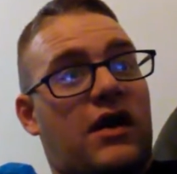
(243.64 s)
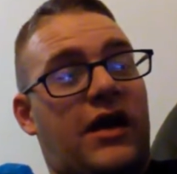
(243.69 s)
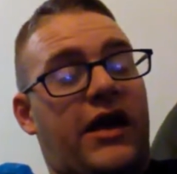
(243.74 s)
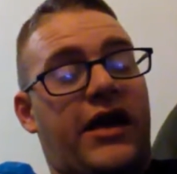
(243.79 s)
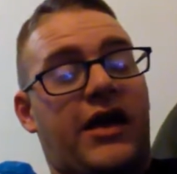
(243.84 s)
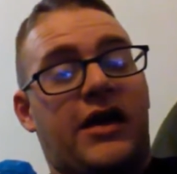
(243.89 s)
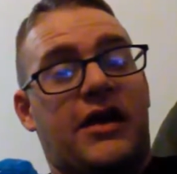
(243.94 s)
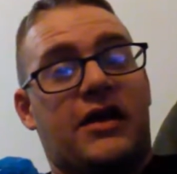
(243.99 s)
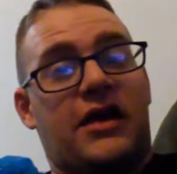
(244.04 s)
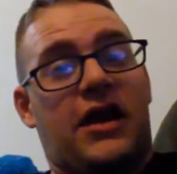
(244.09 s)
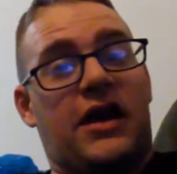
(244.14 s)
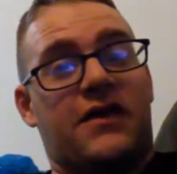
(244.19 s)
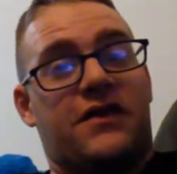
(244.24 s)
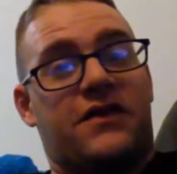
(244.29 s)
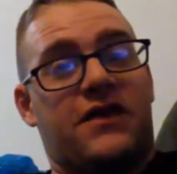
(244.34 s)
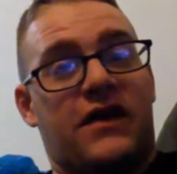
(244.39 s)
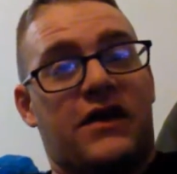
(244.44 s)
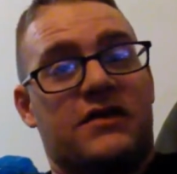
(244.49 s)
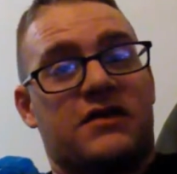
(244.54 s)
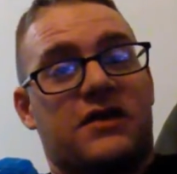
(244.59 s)
And I
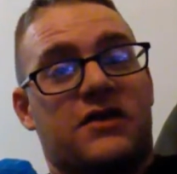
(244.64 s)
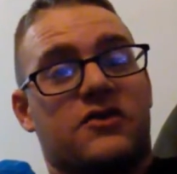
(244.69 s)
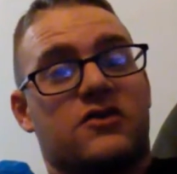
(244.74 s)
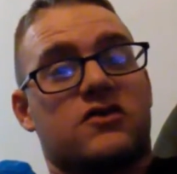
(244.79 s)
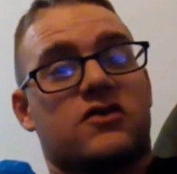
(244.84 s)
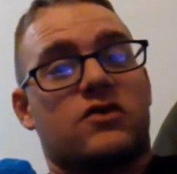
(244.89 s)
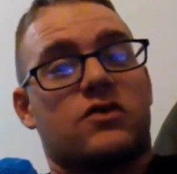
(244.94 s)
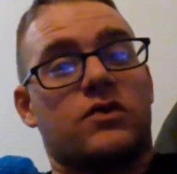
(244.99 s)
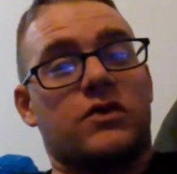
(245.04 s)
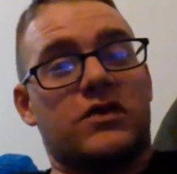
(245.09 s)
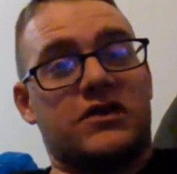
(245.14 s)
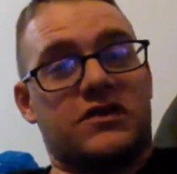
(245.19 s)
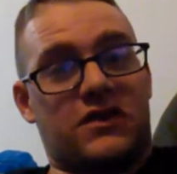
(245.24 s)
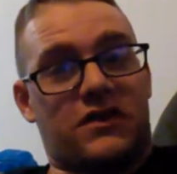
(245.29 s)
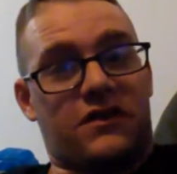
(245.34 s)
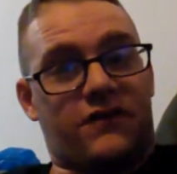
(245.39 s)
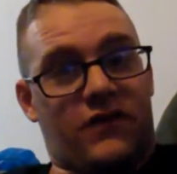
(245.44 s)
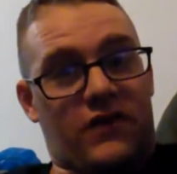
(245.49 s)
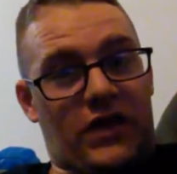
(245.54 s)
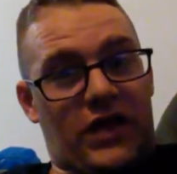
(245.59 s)
think there's a
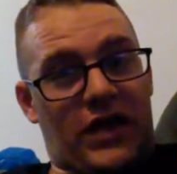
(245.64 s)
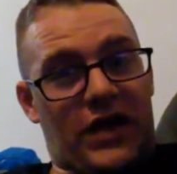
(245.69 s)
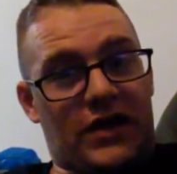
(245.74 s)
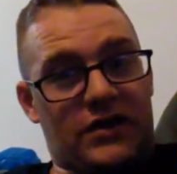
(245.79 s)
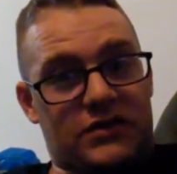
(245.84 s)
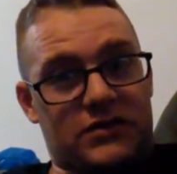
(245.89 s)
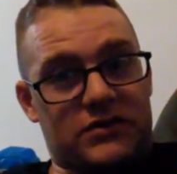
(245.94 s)
reason for that.